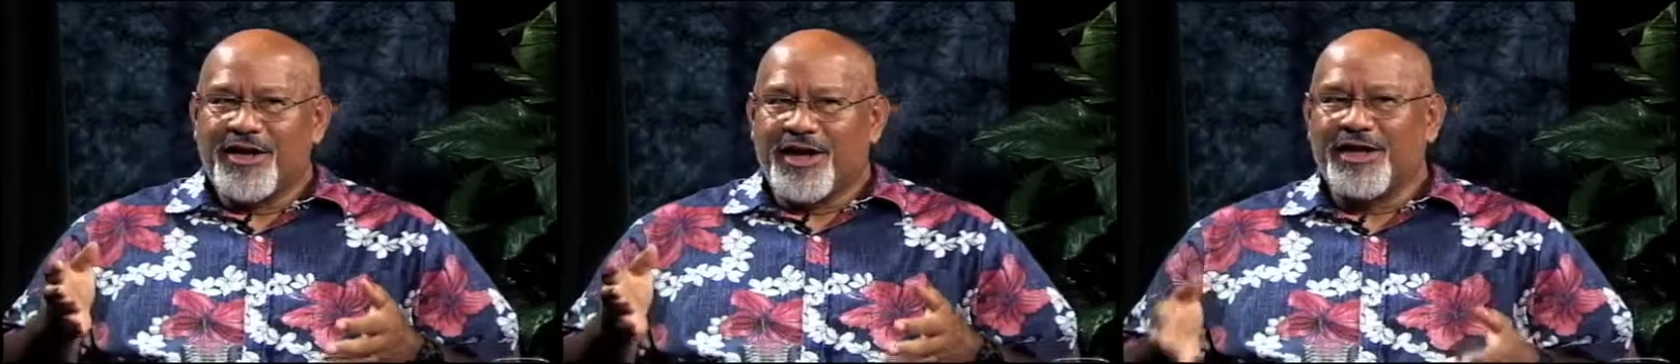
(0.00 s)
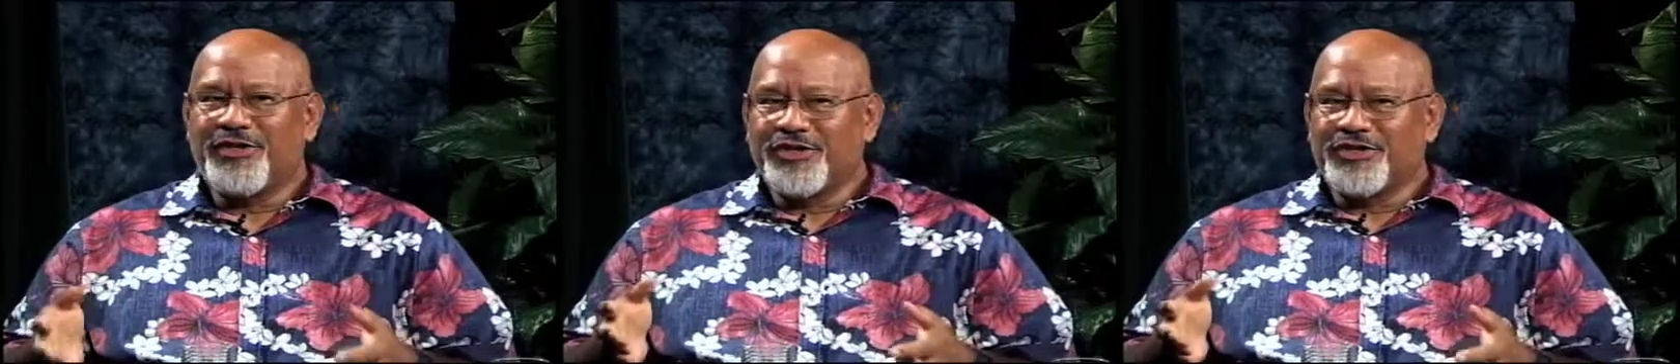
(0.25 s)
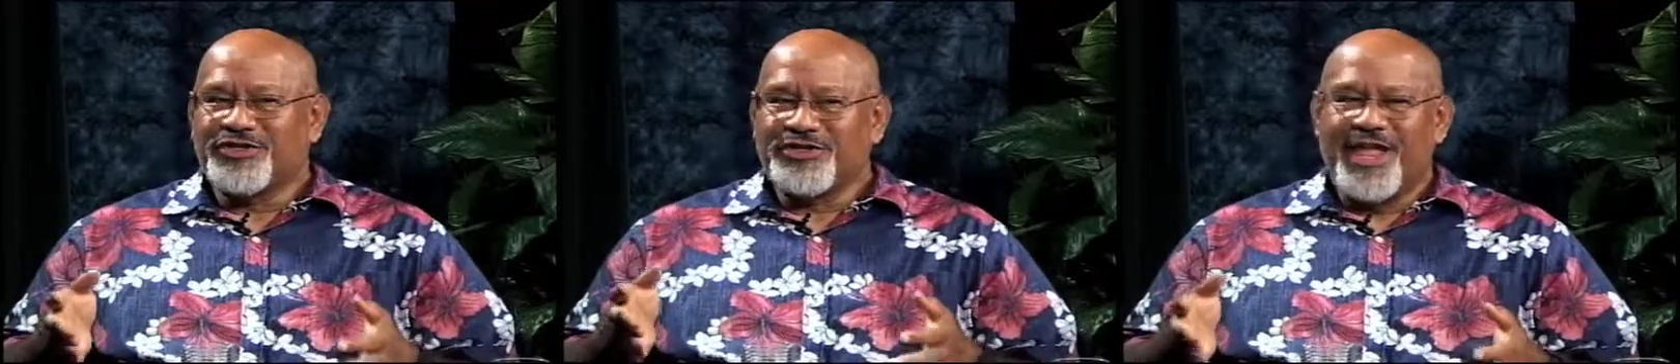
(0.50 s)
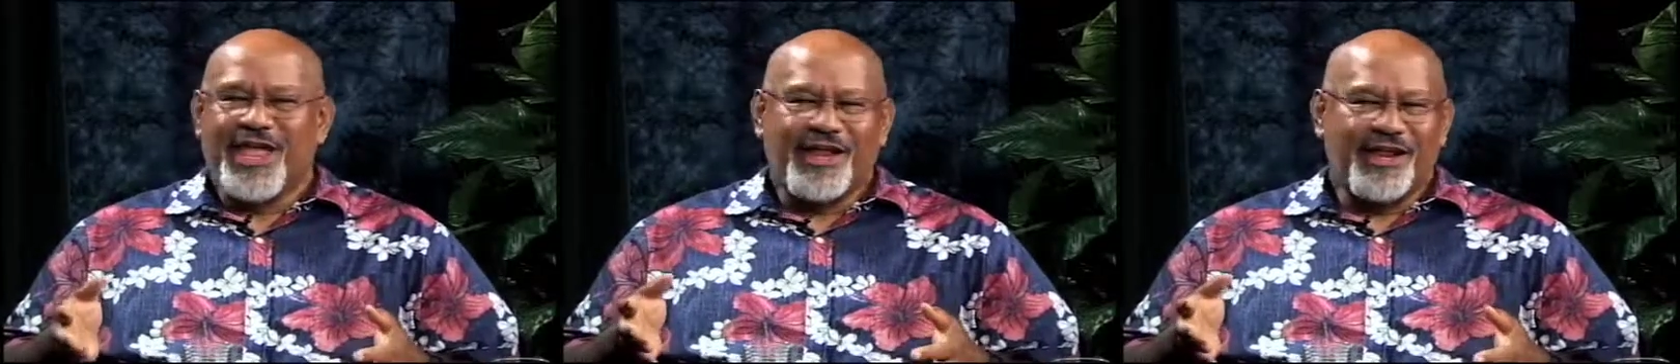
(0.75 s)

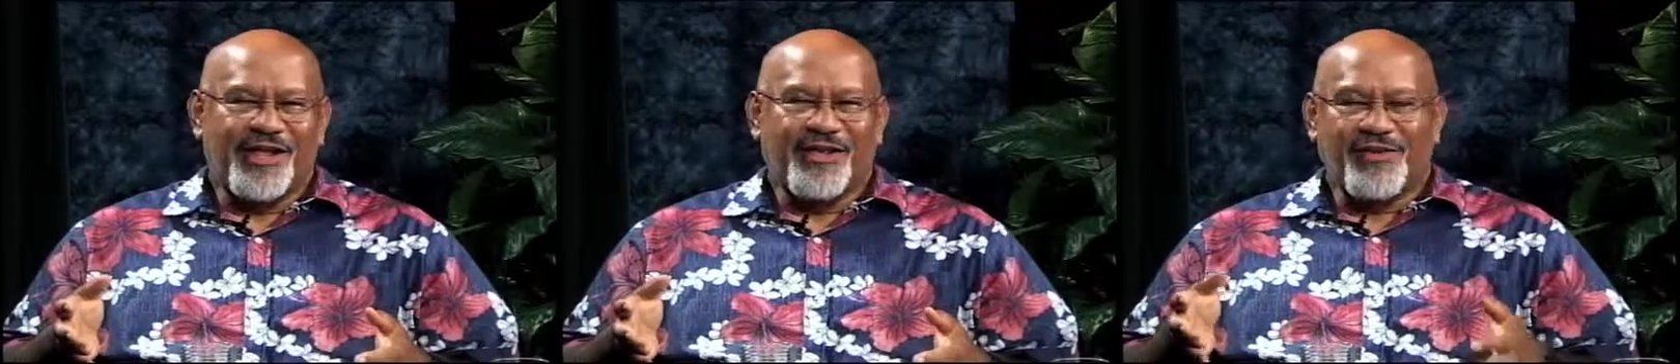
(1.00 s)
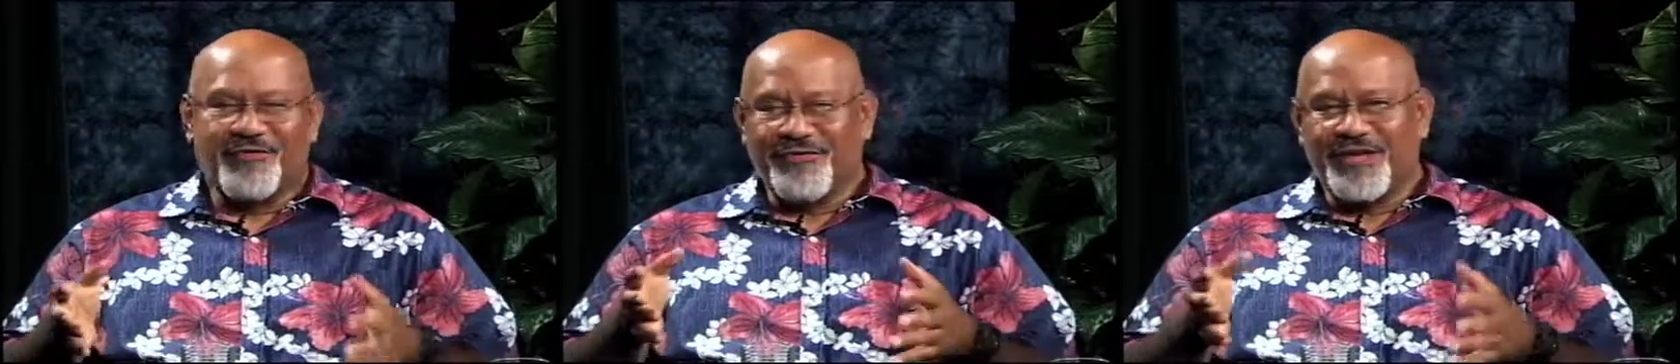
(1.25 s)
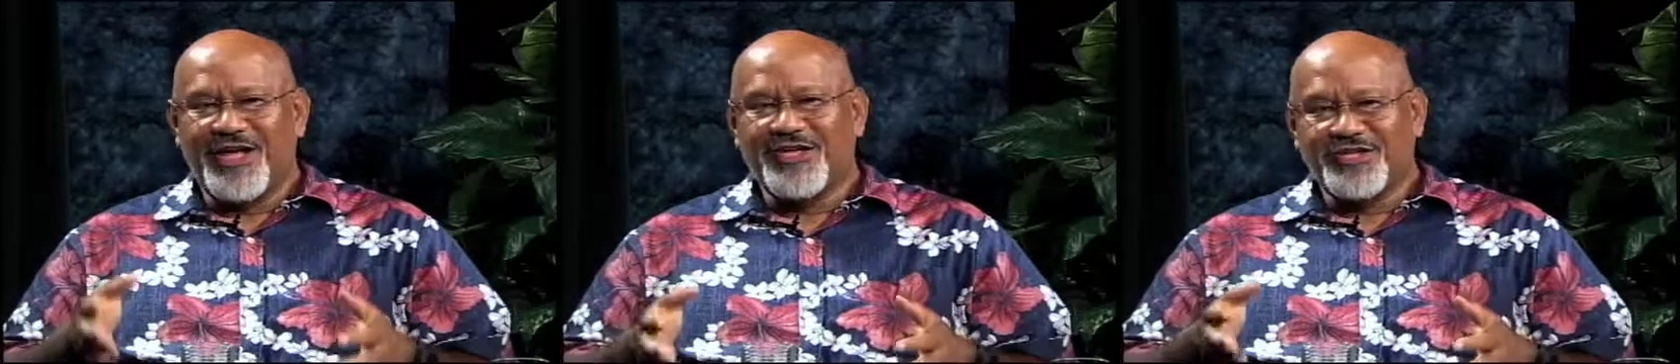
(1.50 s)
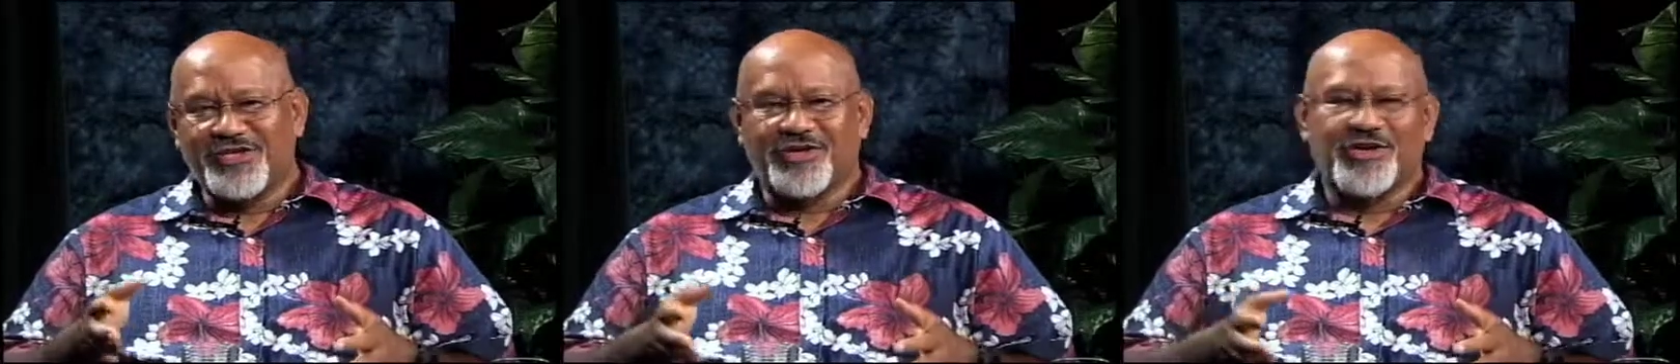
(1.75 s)
understanding of
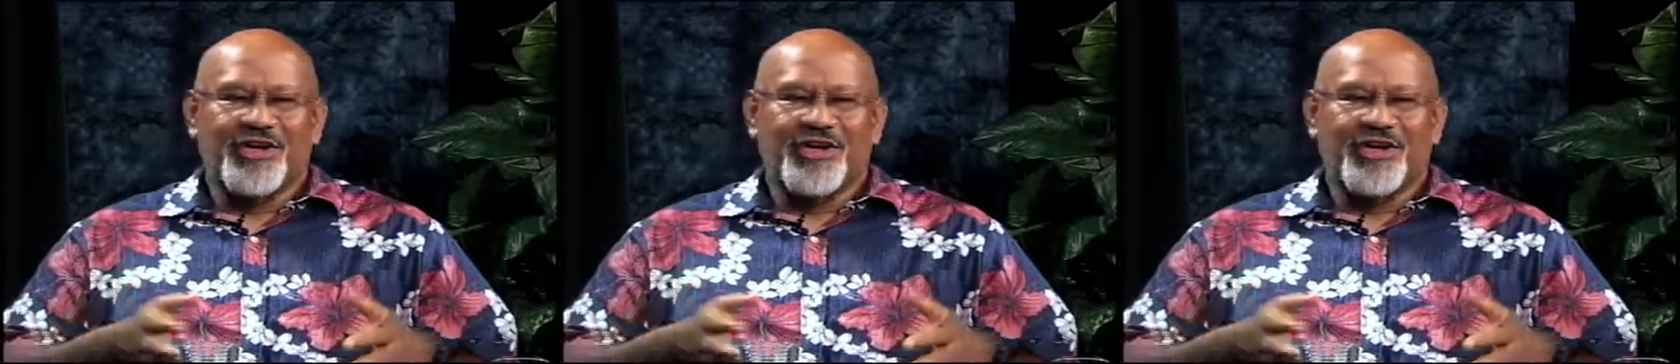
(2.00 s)
nature